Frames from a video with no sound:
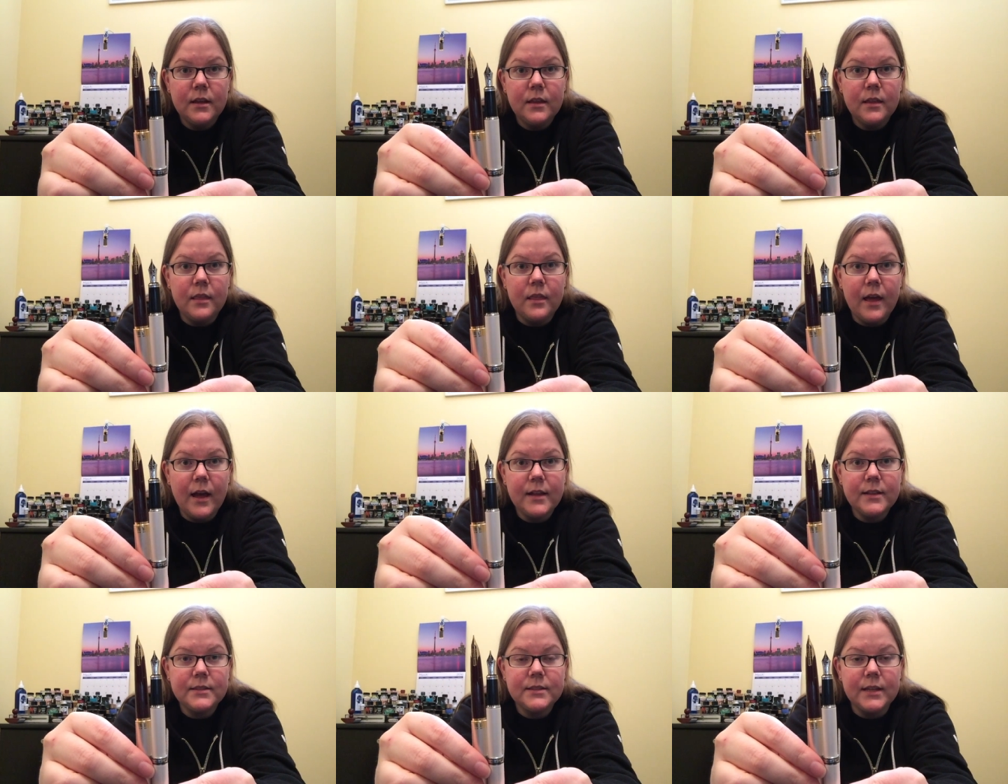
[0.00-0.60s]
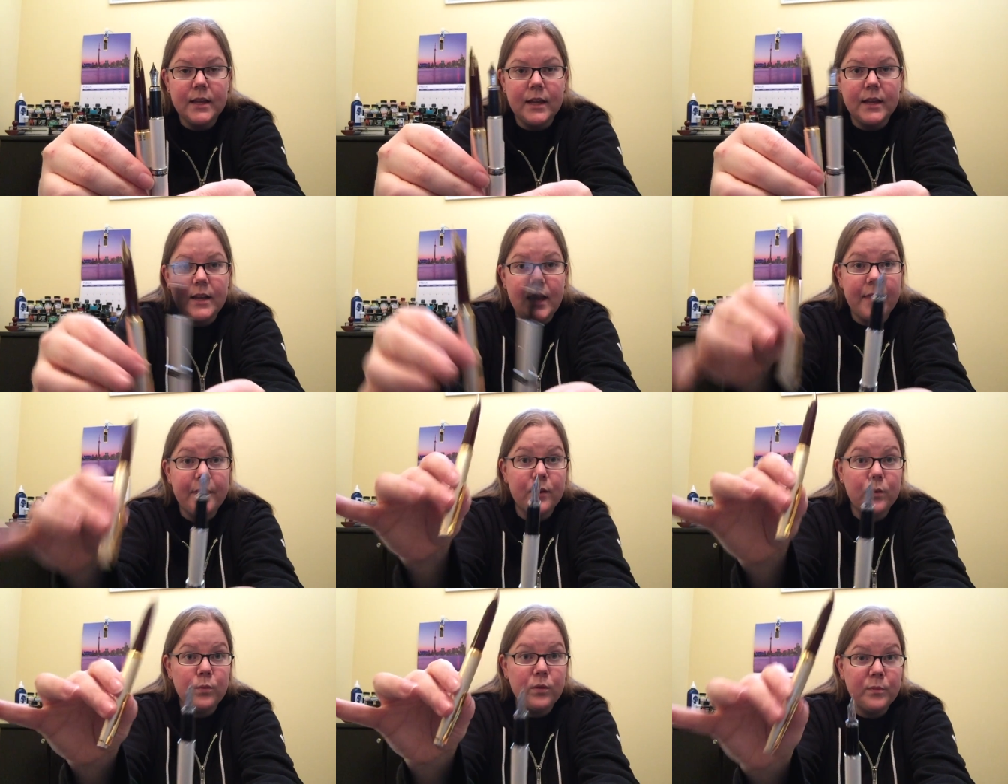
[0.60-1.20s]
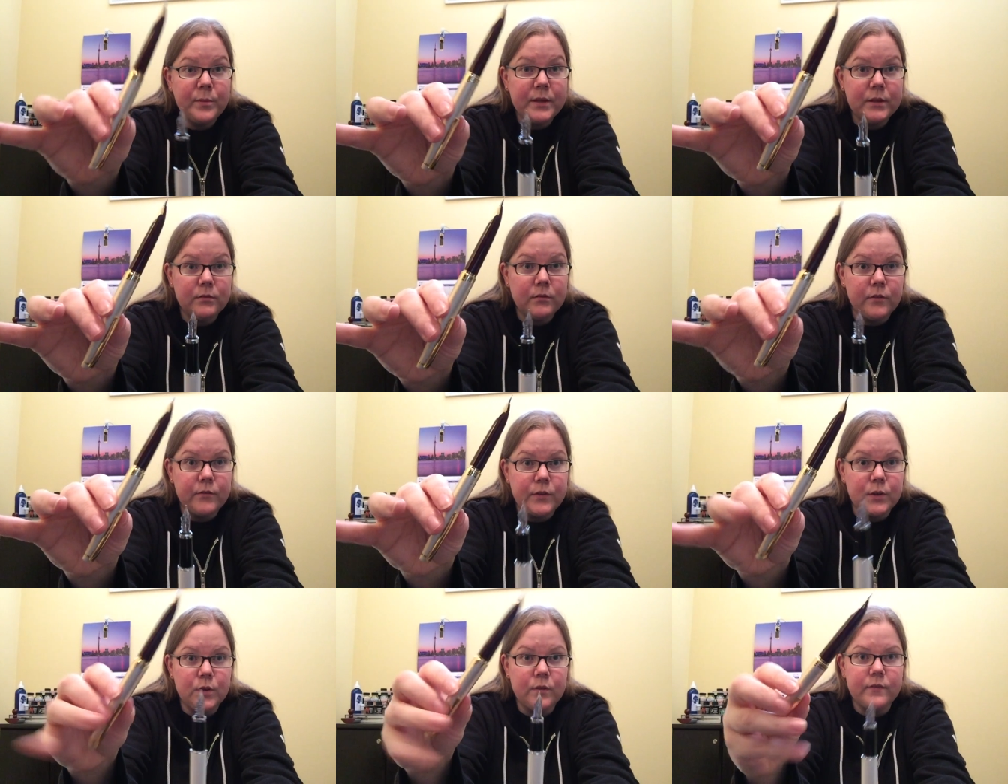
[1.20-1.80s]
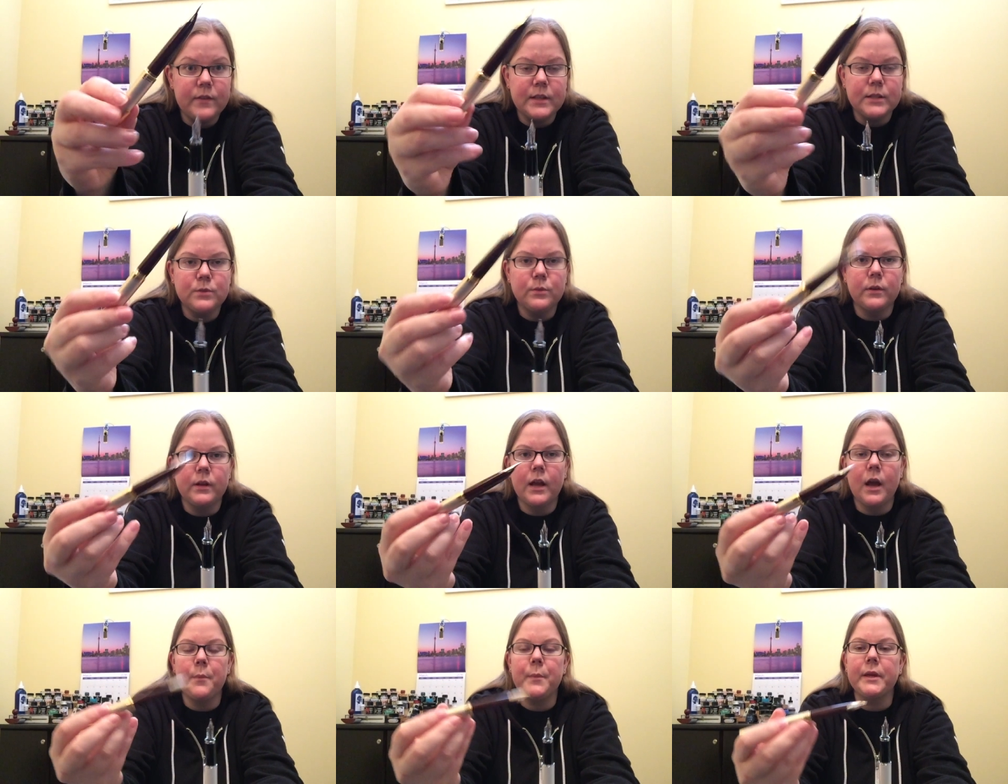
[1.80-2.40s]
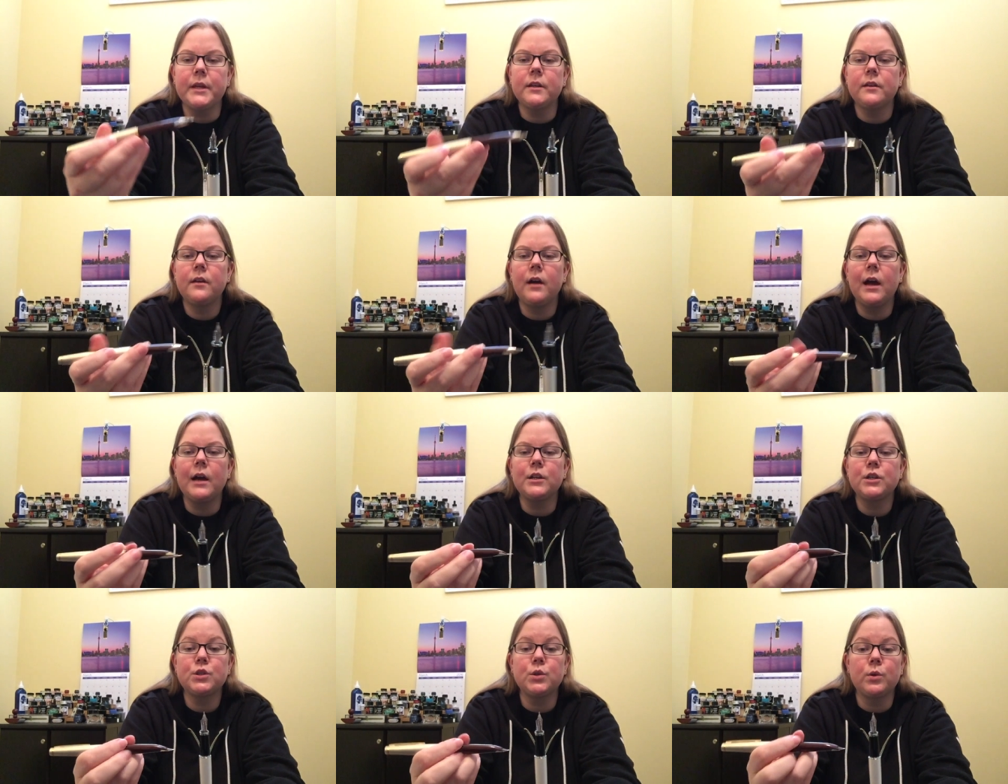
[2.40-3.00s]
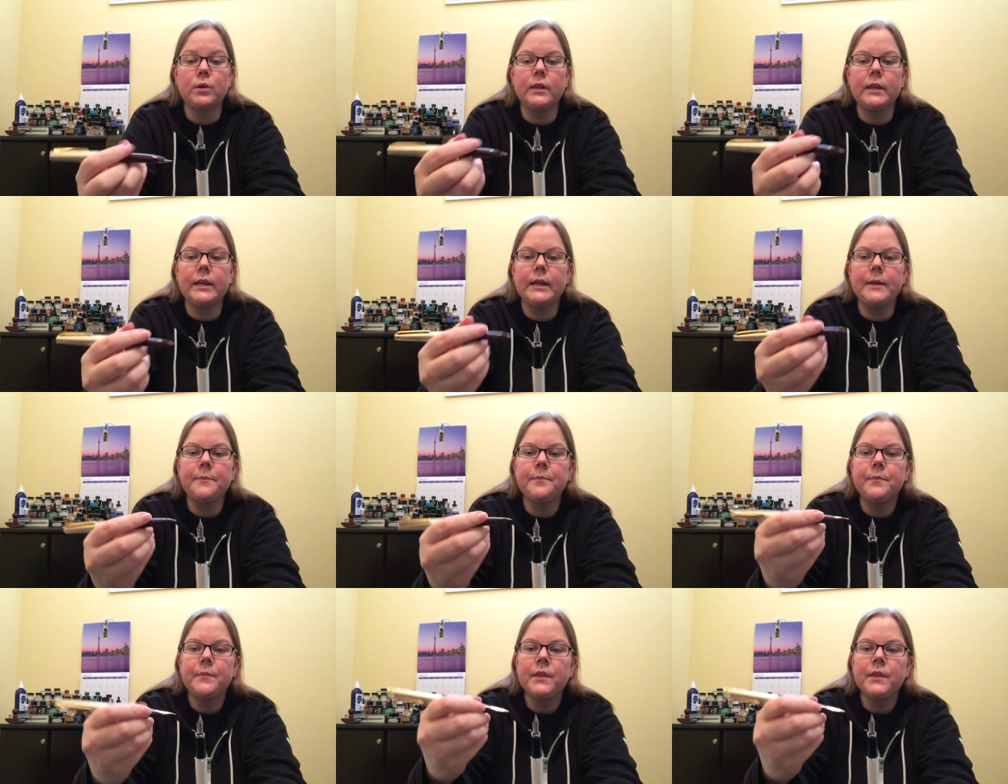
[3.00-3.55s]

That said, and there will be a review of this one coming uh, shortly.